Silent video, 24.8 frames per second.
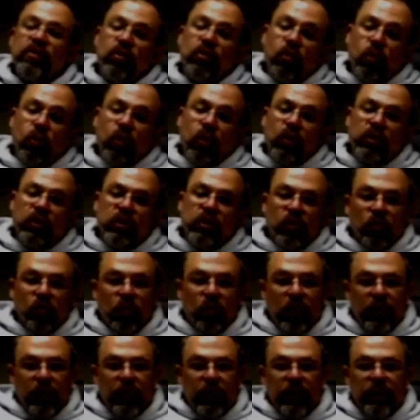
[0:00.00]
it, or you're
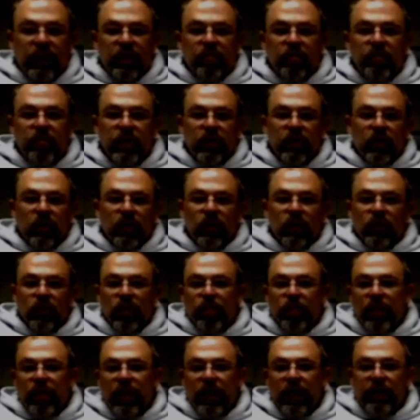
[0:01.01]
working in a mill
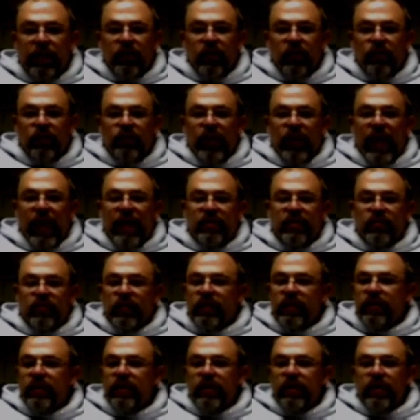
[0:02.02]
or a mine or a
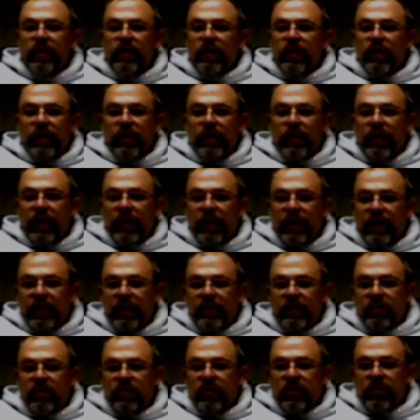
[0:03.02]
factory
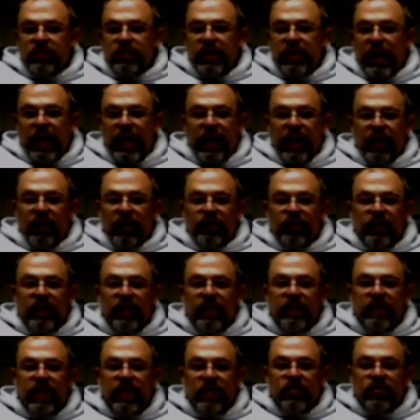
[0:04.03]
and you're tired of the
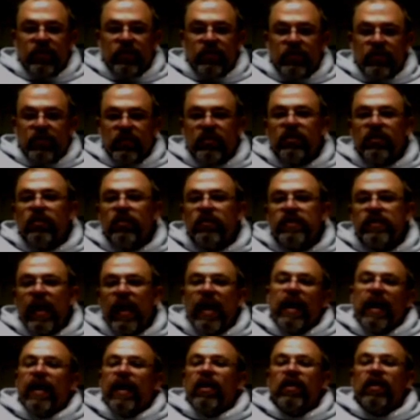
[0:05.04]
conditions and you're
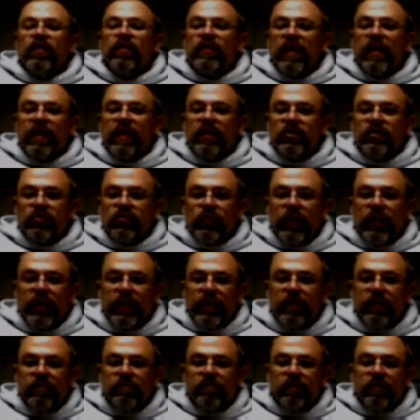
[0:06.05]
tired of getting
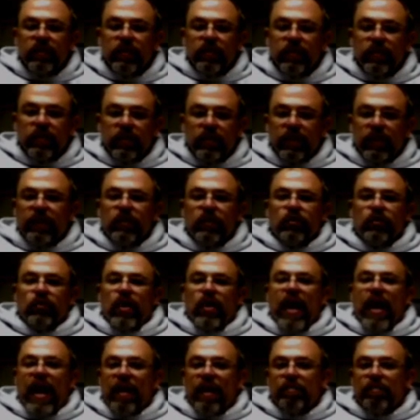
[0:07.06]
treated like
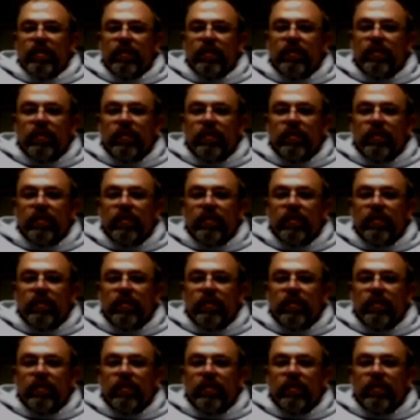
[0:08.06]
crap,